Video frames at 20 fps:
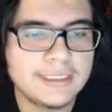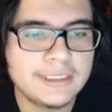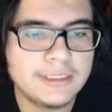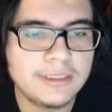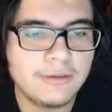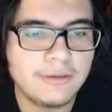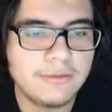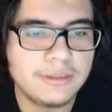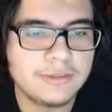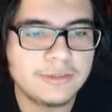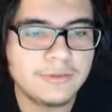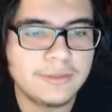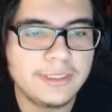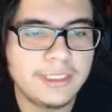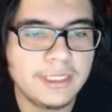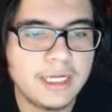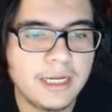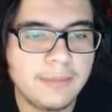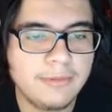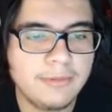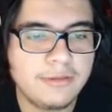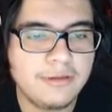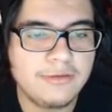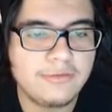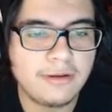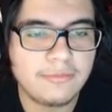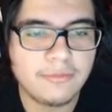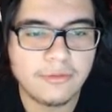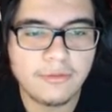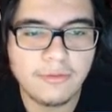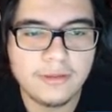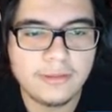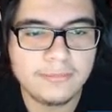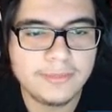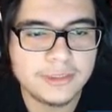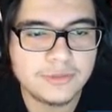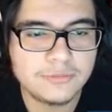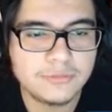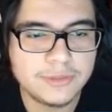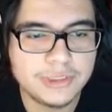so there's only a couple things that we're going to
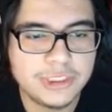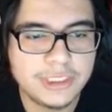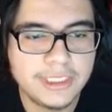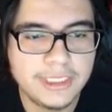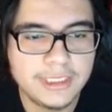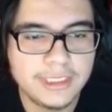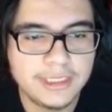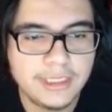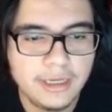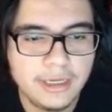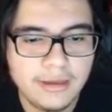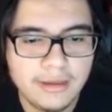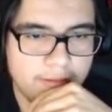be switching here.